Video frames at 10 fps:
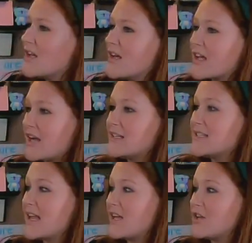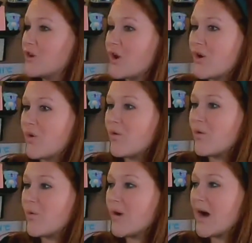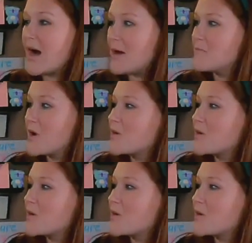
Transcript: kind of saying, you know, I'm going to